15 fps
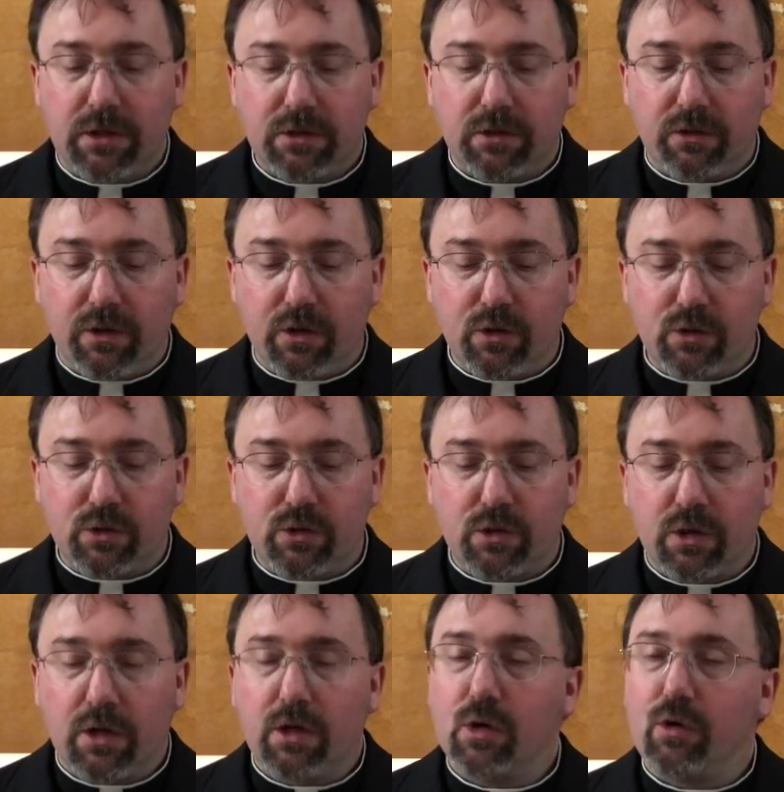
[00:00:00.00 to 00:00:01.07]
to those
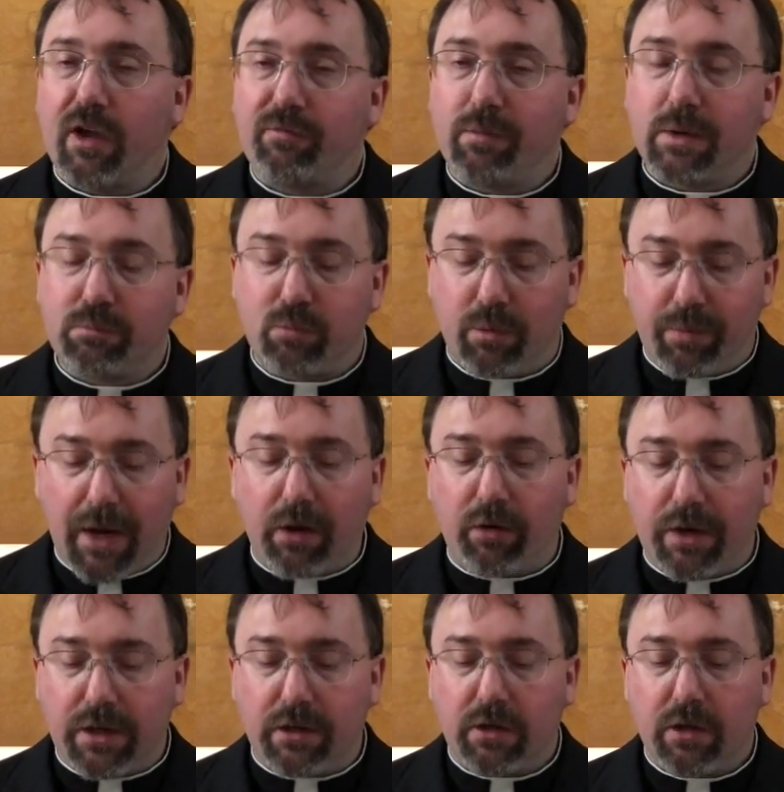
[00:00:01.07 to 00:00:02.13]
who have been
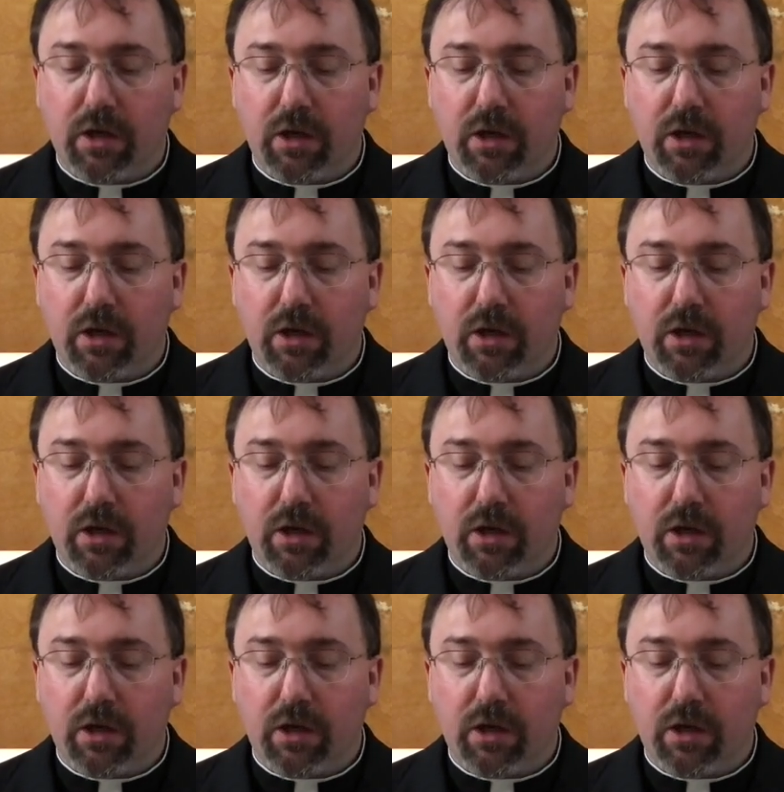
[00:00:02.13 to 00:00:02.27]
preparing